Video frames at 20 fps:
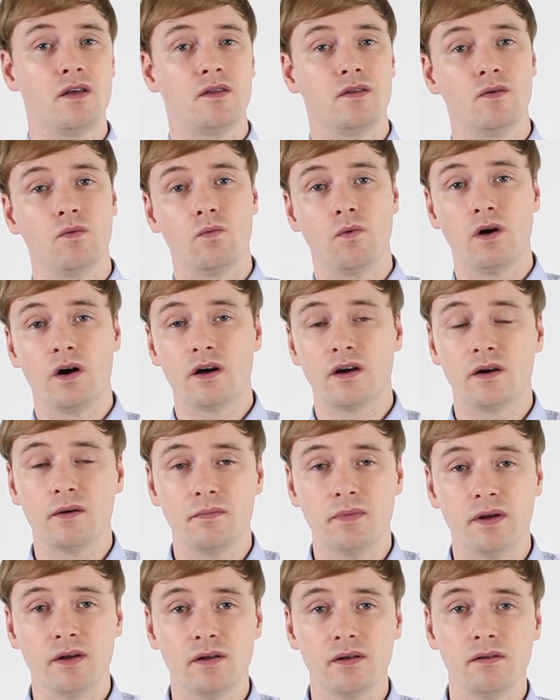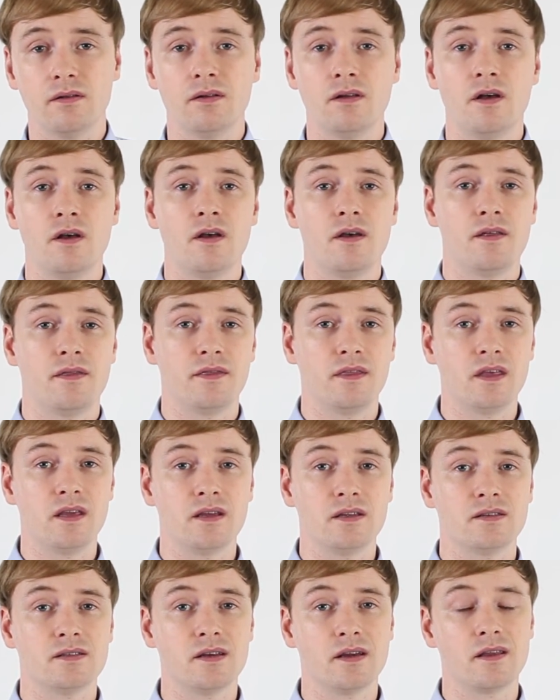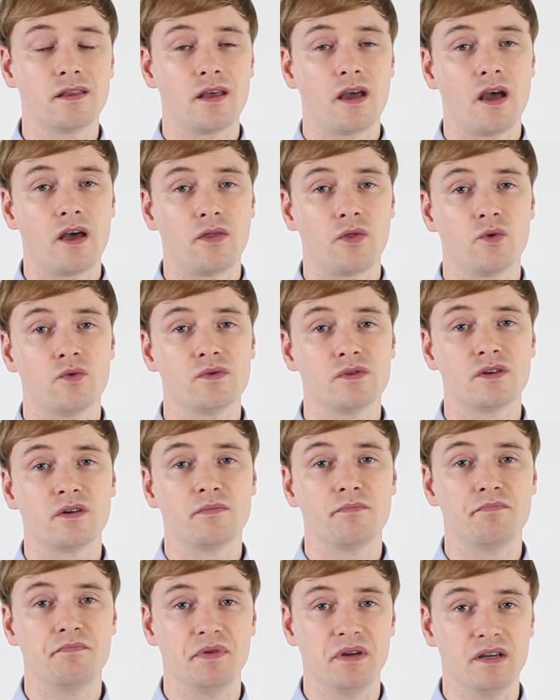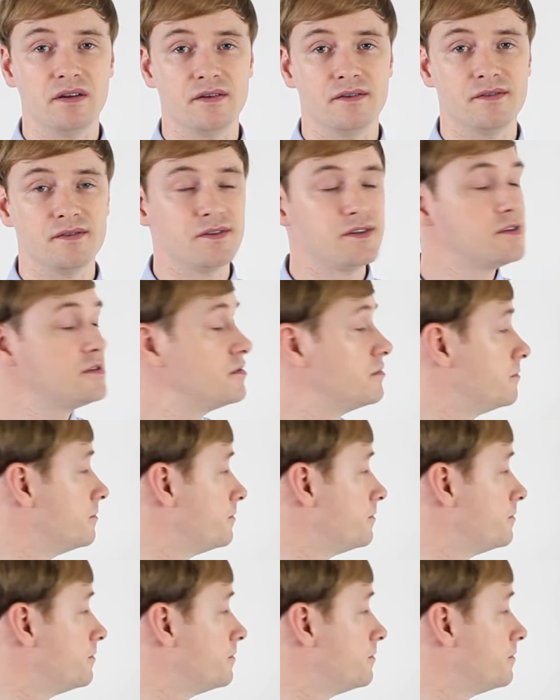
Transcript: the water bill, things like that. Those are bills.